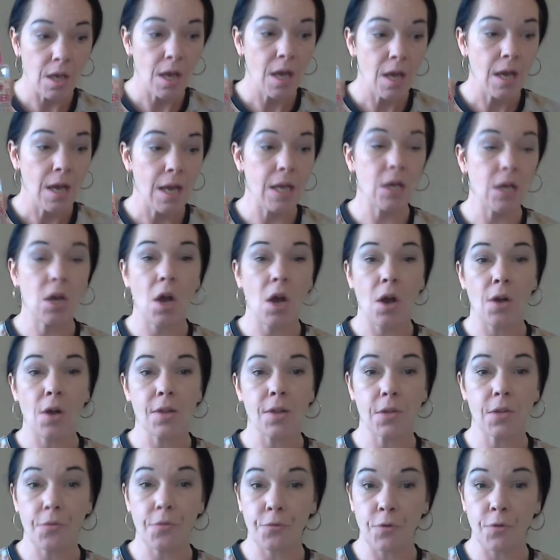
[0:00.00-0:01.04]
It
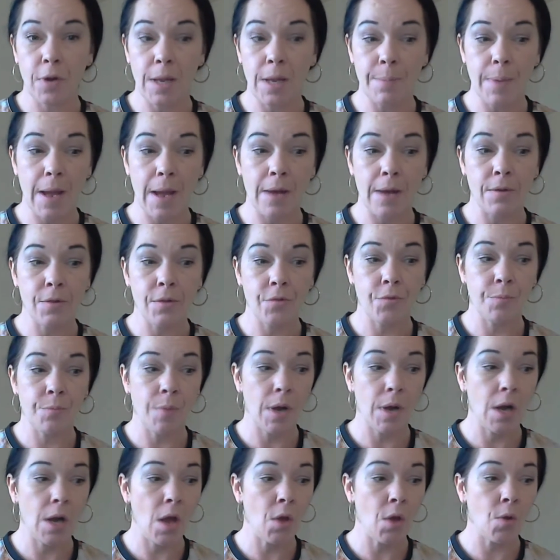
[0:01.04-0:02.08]
costs £3 from
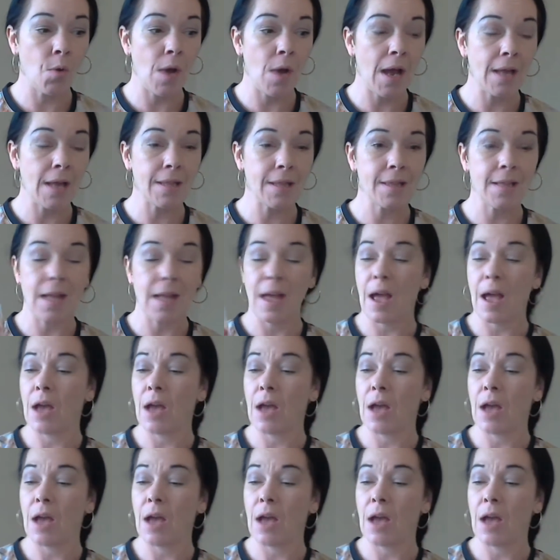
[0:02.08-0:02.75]
my local Asda,